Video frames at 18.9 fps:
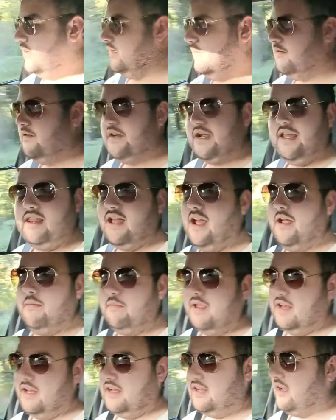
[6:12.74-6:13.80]
You don't get that
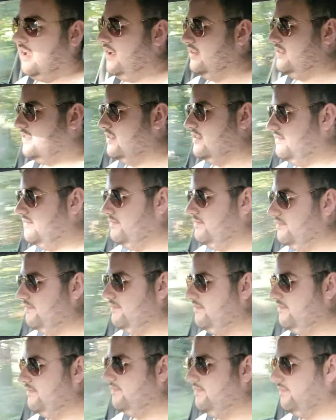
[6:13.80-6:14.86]
in many cars.
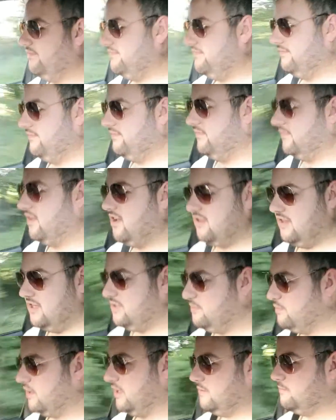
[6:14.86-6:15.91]
Not at
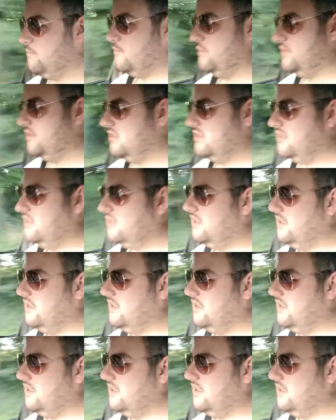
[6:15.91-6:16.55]
this price point.